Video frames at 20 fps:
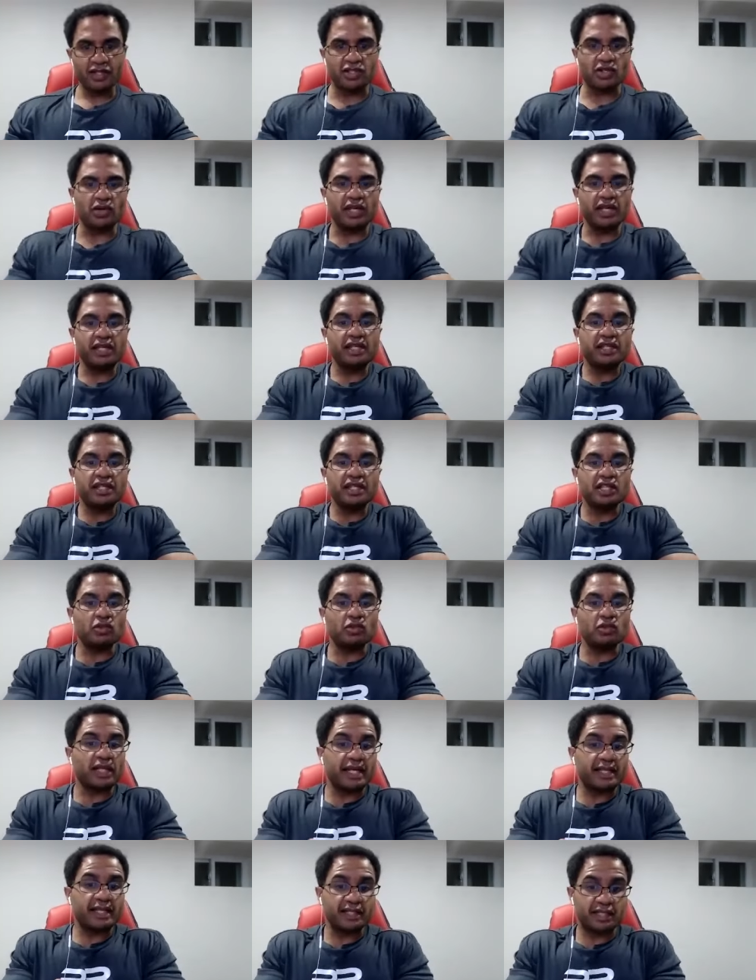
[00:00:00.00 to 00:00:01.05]
so
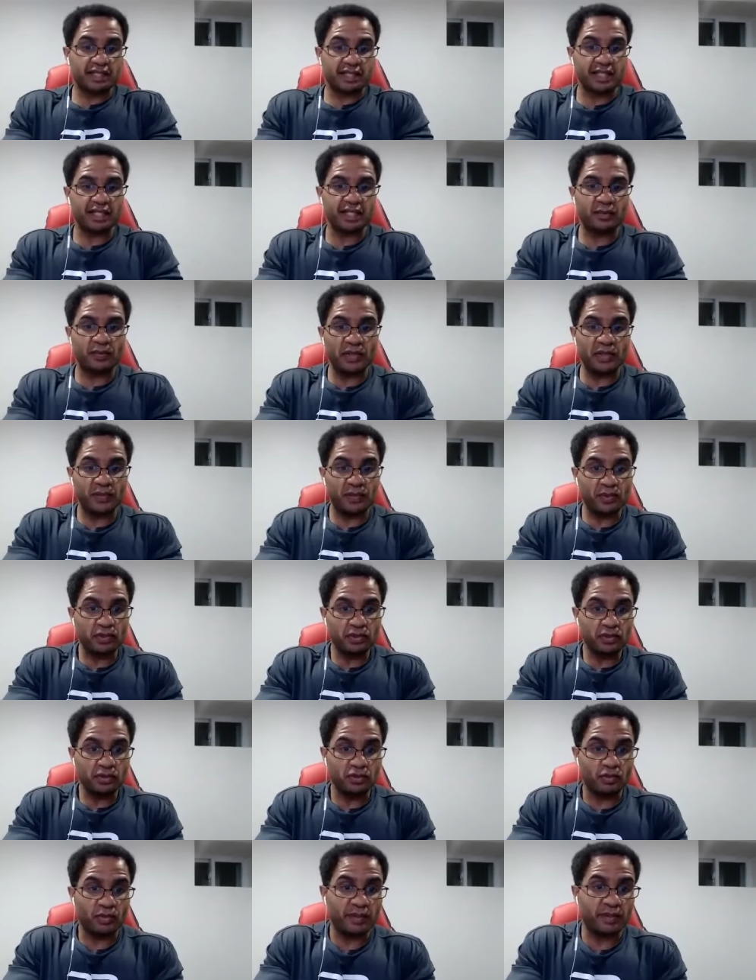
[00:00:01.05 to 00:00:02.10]
anything you would like to say to
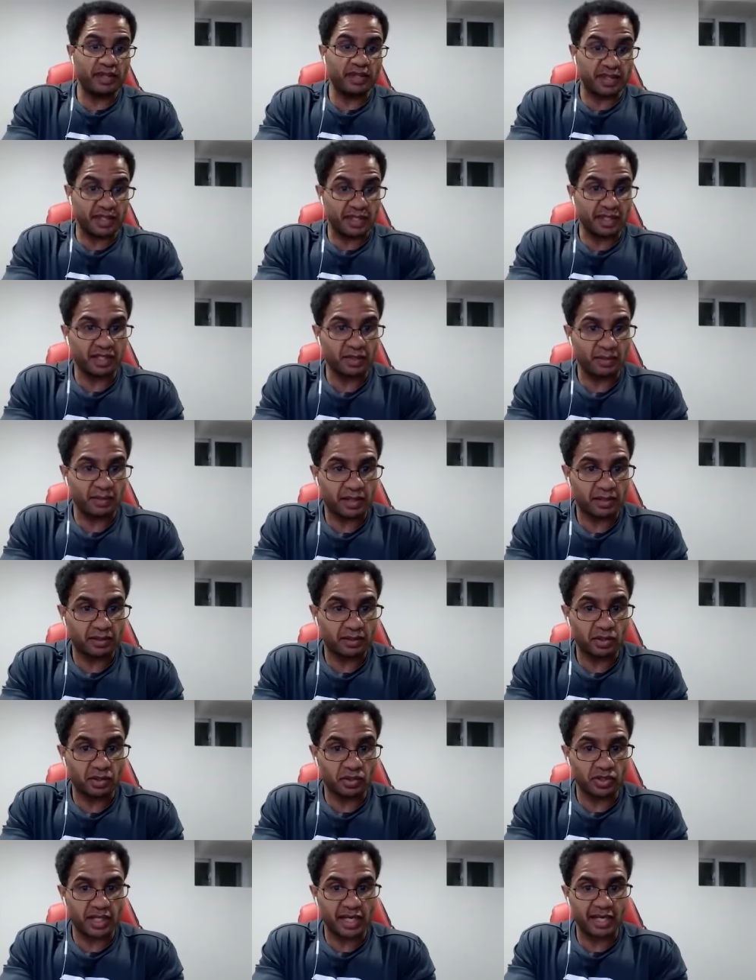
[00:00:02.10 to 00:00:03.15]
people who may be thinking
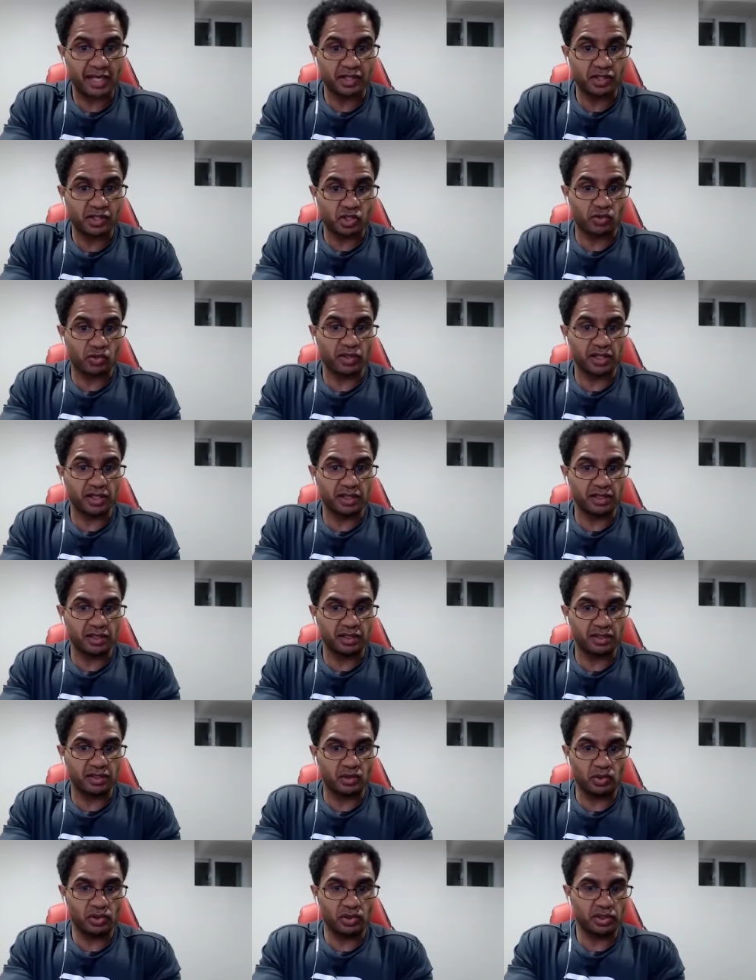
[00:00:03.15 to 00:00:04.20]
about learning how to
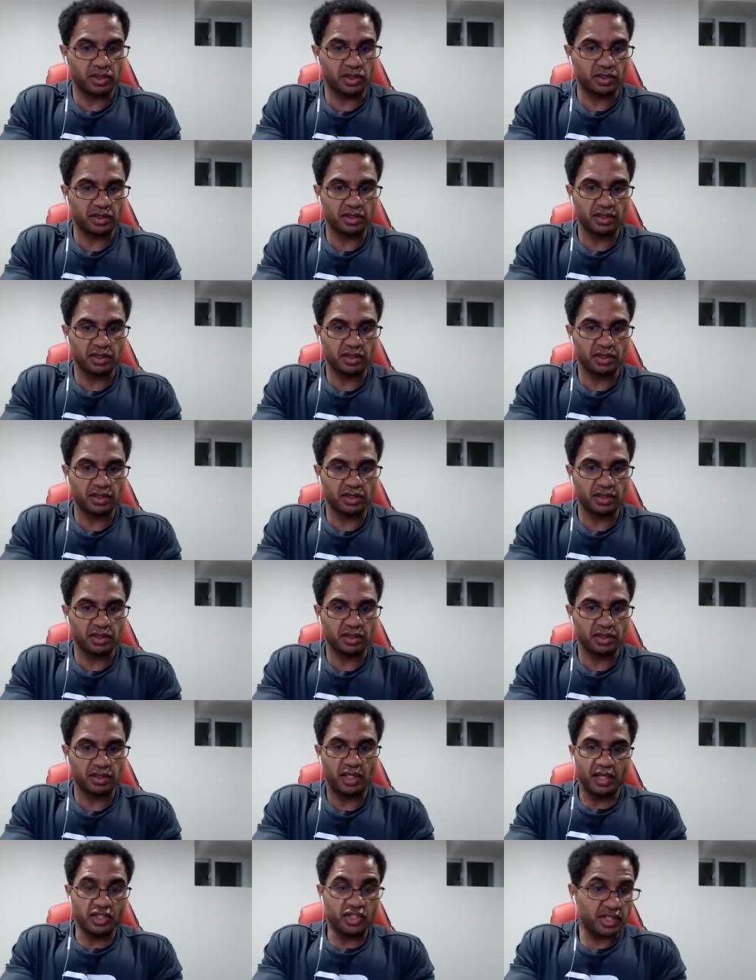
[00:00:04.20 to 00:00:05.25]
trade, or
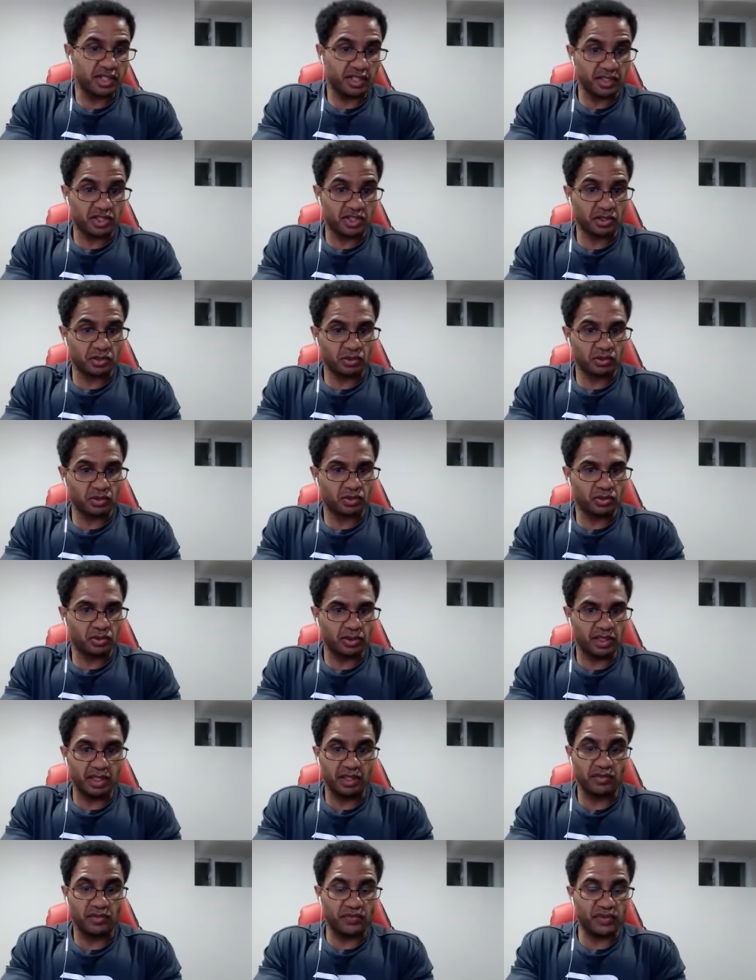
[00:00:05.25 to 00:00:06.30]
just in
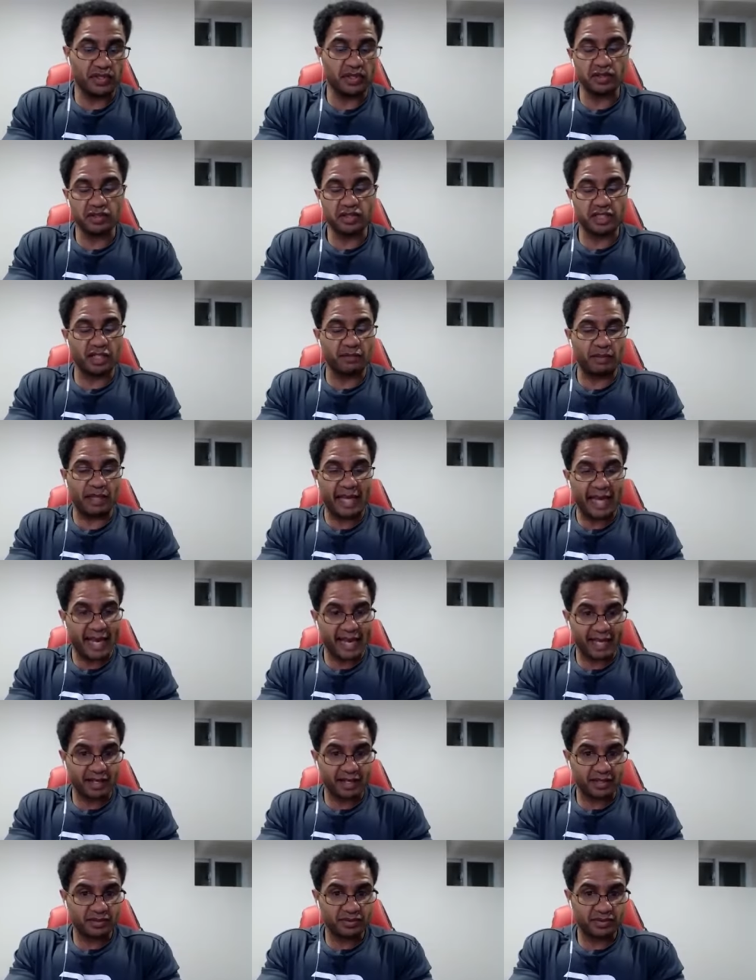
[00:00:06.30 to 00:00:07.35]
general, any fears they
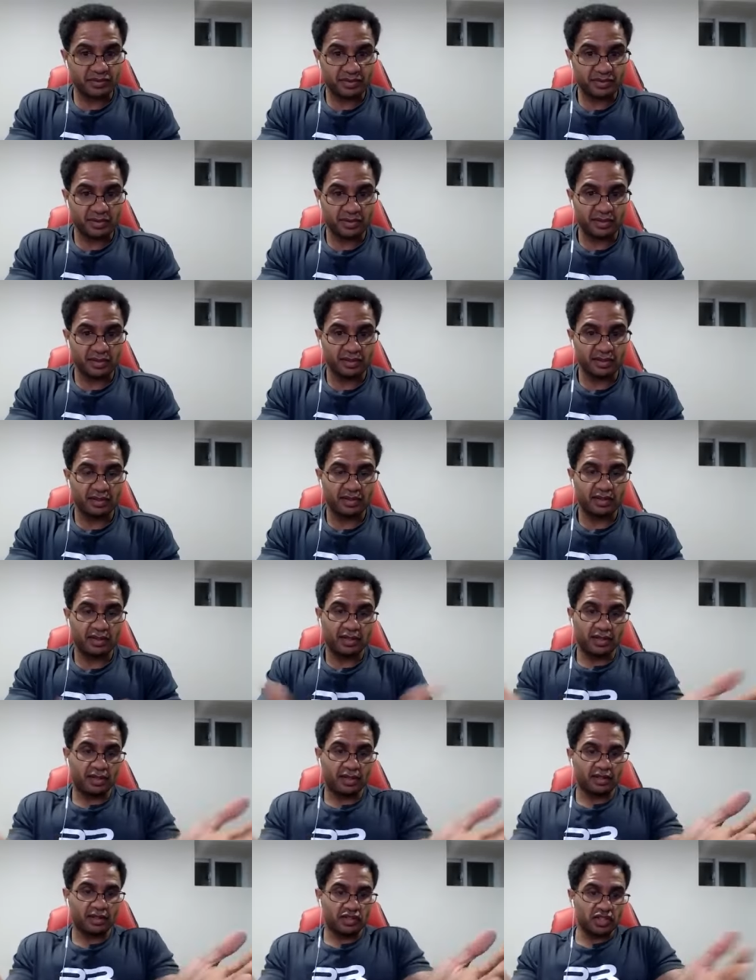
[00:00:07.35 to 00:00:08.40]
may have?
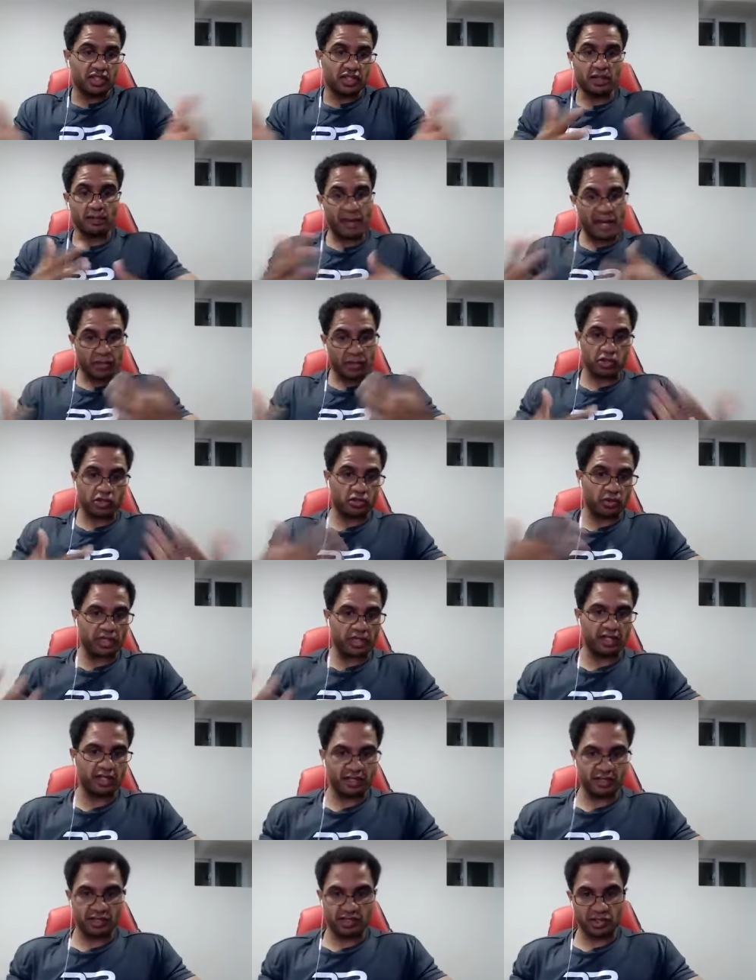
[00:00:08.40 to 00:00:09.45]
Just about
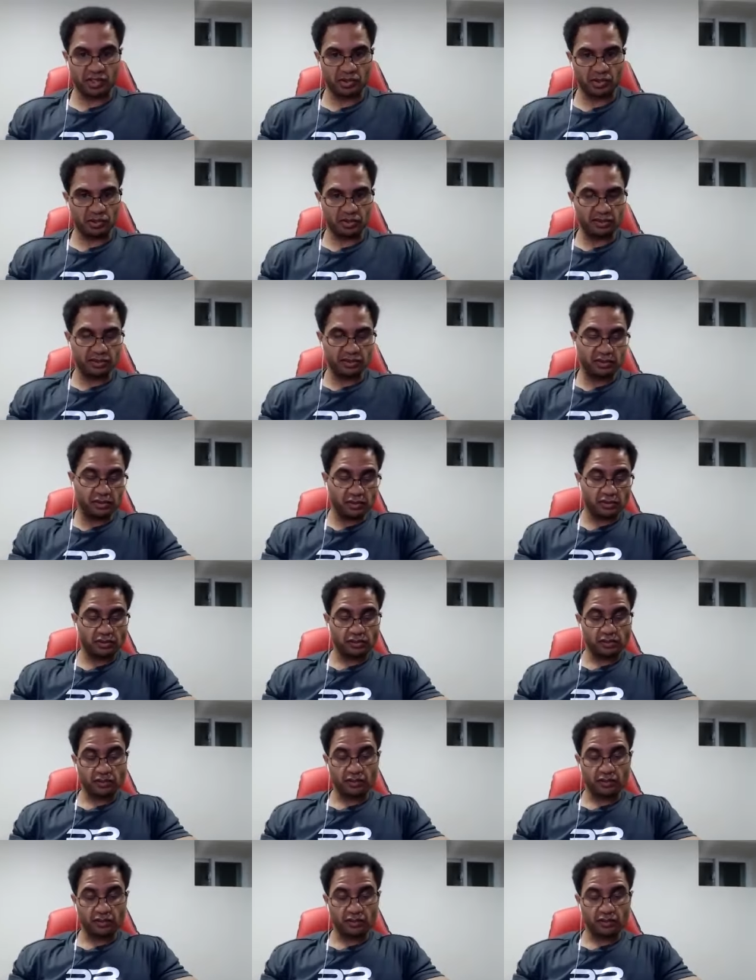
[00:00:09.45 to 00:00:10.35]
trading in general.